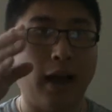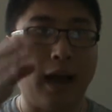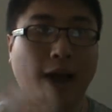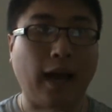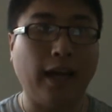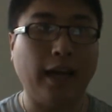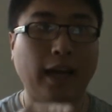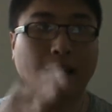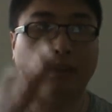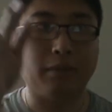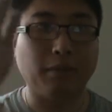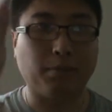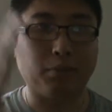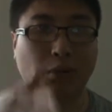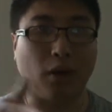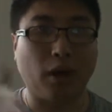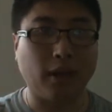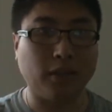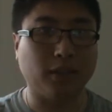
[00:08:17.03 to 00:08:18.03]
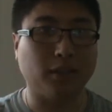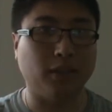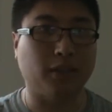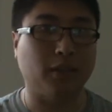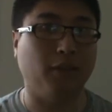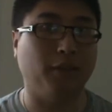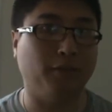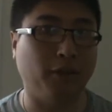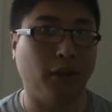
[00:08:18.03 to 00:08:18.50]
I have a process
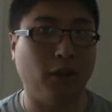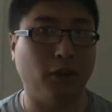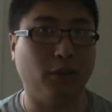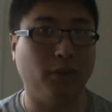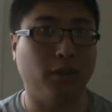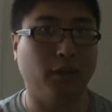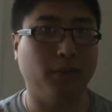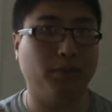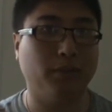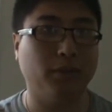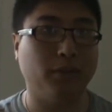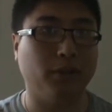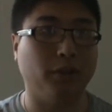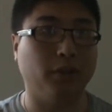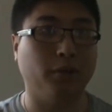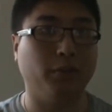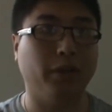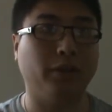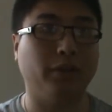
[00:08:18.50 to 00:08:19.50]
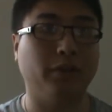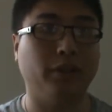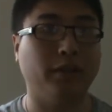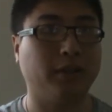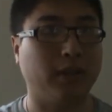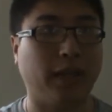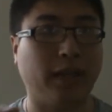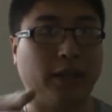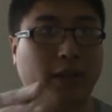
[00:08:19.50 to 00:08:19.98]
of follow-up. Whether
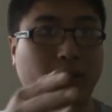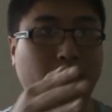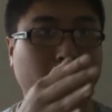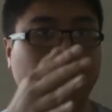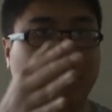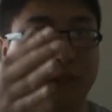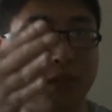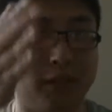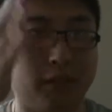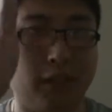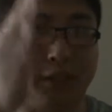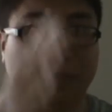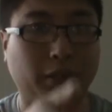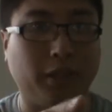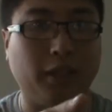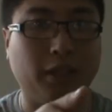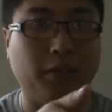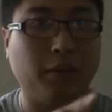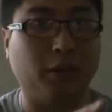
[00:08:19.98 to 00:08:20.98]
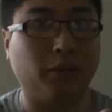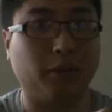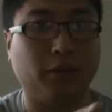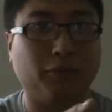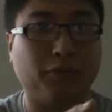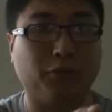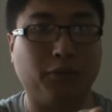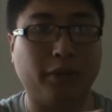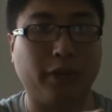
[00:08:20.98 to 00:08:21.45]
it's I send them an email
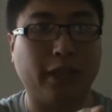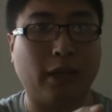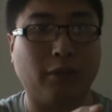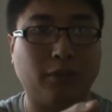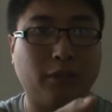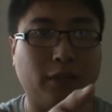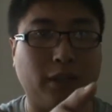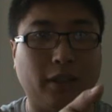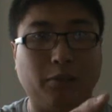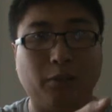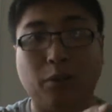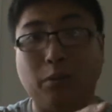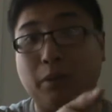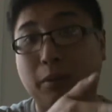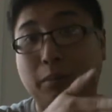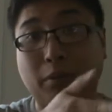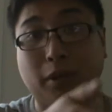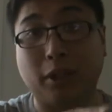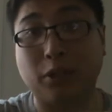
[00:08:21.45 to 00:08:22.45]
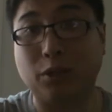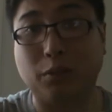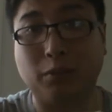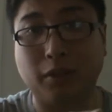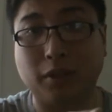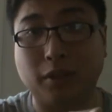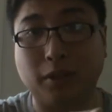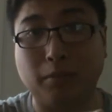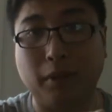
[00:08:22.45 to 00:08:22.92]
within 48 hours to let them know what a pleasure it
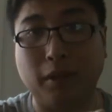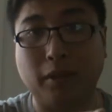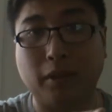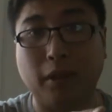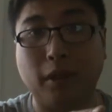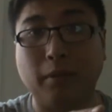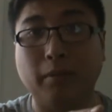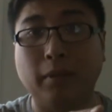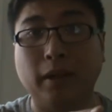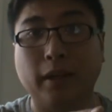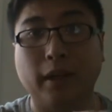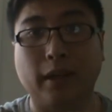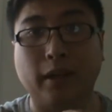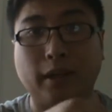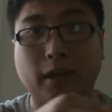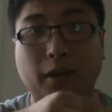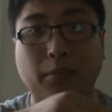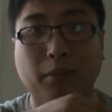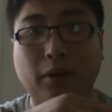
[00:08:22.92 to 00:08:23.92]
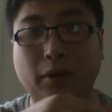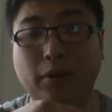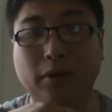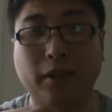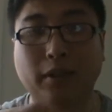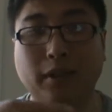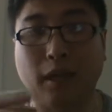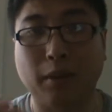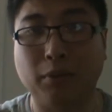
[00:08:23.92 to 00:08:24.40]
was to meet them, and a couple other
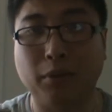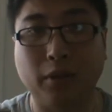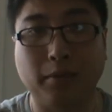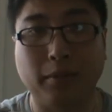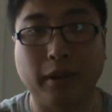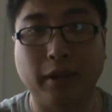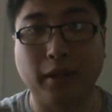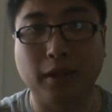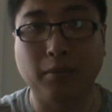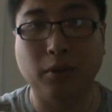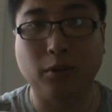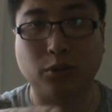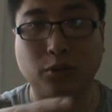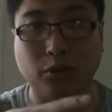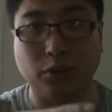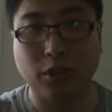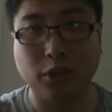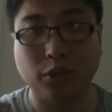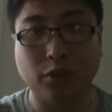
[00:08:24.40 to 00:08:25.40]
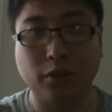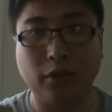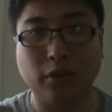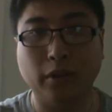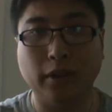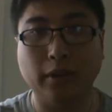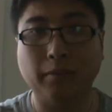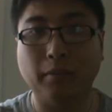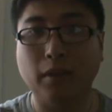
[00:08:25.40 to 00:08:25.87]
things I put in my email
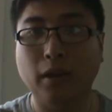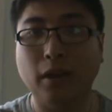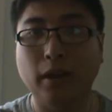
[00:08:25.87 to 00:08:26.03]
strategically.